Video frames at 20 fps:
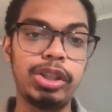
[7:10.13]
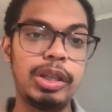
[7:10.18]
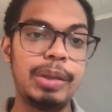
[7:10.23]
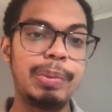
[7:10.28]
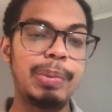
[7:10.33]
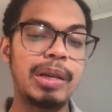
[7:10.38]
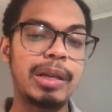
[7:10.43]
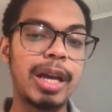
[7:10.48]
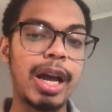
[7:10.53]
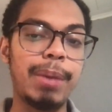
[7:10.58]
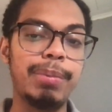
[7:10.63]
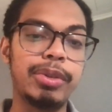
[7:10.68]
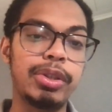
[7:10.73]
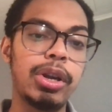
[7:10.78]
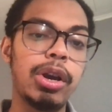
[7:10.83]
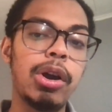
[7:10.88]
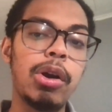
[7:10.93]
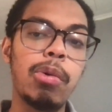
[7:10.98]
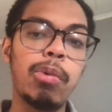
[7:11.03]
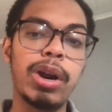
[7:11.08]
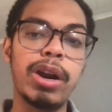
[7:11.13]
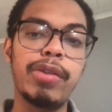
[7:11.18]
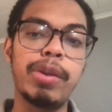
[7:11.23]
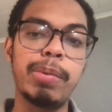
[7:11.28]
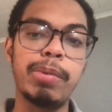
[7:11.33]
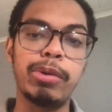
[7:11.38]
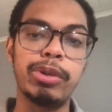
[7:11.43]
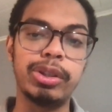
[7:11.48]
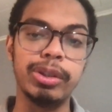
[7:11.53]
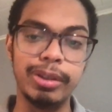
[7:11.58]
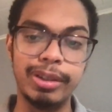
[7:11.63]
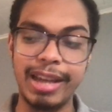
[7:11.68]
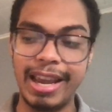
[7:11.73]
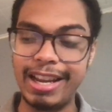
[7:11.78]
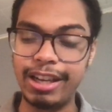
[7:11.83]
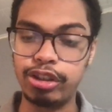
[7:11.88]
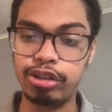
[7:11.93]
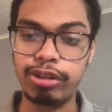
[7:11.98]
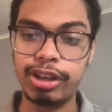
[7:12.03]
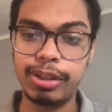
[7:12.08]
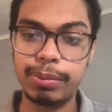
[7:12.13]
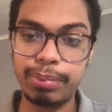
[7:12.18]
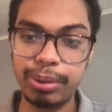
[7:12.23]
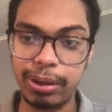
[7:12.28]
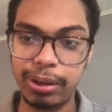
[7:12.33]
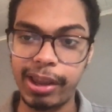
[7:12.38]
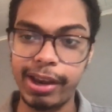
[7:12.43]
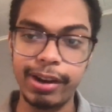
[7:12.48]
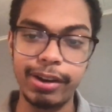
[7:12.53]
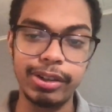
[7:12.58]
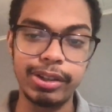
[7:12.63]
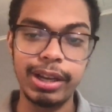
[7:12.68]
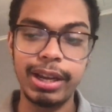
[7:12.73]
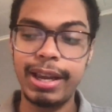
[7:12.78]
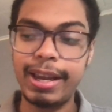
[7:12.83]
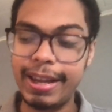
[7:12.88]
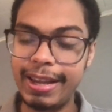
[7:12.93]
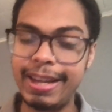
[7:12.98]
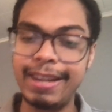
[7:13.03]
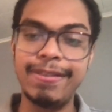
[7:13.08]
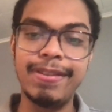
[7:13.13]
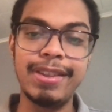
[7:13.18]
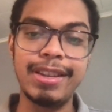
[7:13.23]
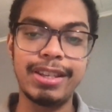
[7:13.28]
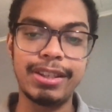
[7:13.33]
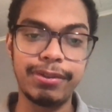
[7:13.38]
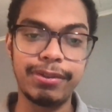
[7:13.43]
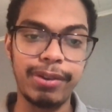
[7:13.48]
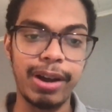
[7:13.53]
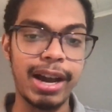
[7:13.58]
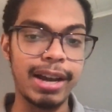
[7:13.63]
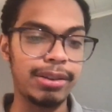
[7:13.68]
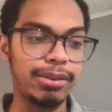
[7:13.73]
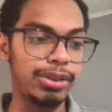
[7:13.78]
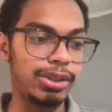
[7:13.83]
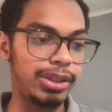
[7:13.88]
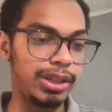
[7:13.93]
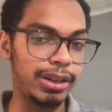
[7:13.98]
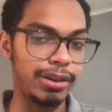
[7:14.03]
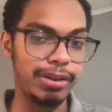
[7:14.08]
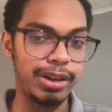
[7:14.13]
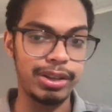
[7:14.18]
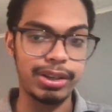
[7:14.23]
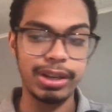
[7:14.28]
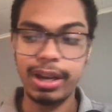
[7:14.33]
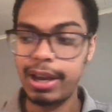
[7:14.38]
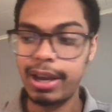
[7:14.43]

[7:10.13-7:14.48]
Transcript: he becomes one of the most dangerous players in this final series.